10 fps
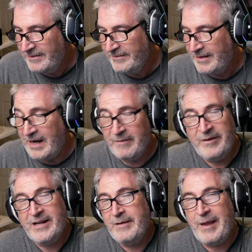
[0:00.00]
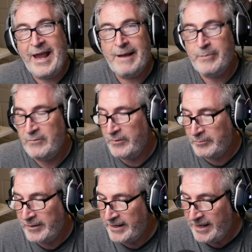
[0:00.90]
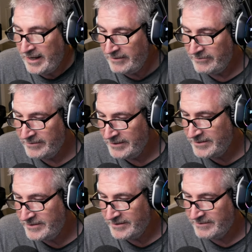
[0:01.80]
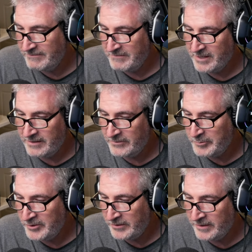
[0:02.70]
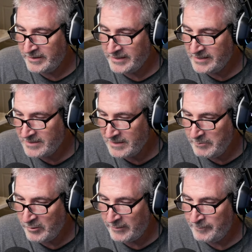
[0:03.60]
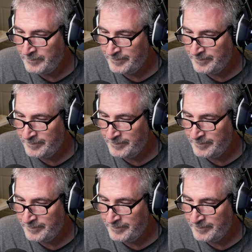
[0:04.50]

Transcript: I mean, I'm happy with what I have. It's just comfortable and I can sleep well.